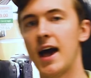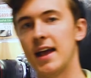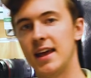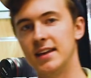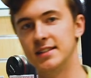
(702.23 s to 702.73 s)

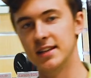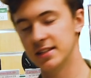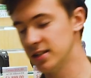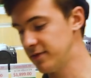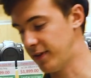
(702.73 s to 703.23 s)
at a
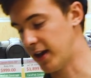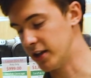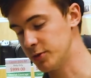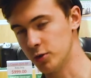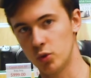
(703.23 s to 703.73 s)

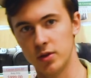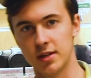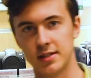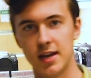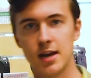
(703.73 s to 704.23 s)
disadvantage between
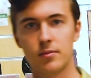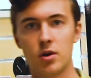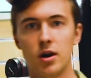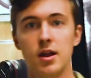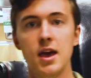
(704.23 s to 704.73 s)
the
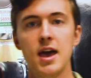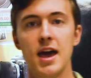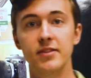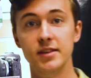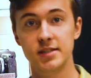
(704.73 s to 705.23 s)
Tamron
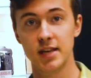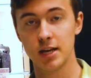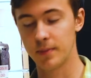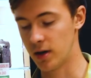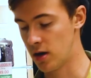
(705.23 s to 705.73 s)
and the
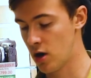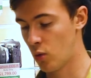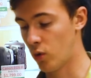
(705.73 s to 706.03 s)
Sigma.